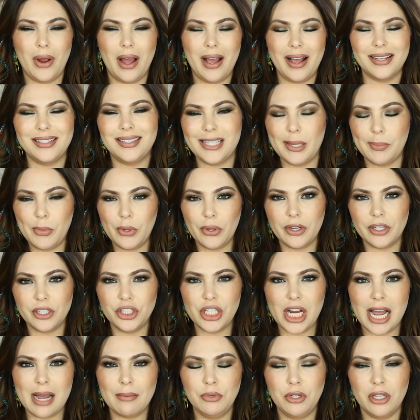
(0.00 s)
a similar
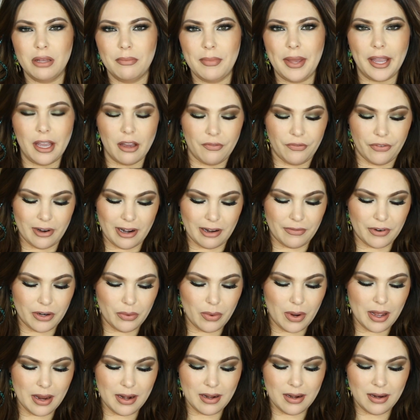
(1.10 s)
job to the Makeup Forever
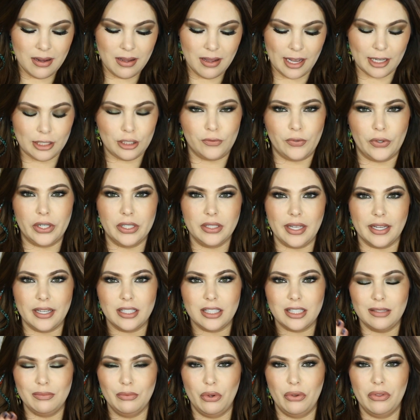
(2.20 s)
one as far as like
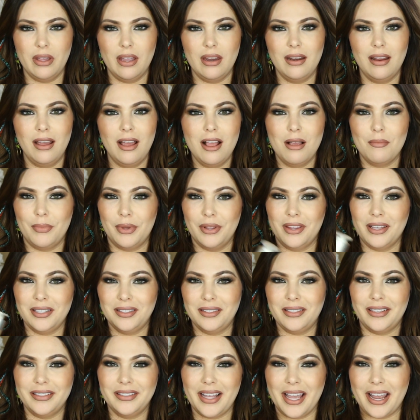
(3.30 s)
smoothing, but this
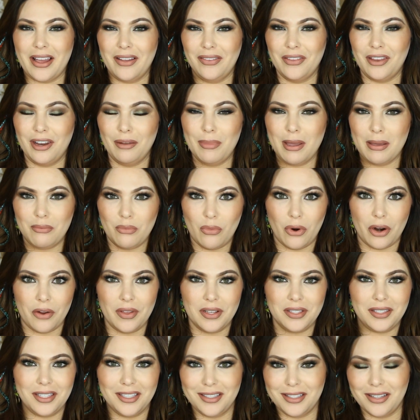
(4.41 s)
does like a little bit more.
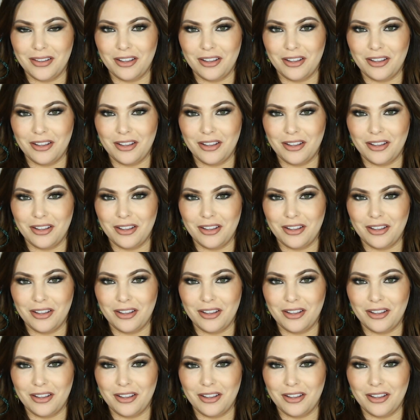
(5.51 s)
This is a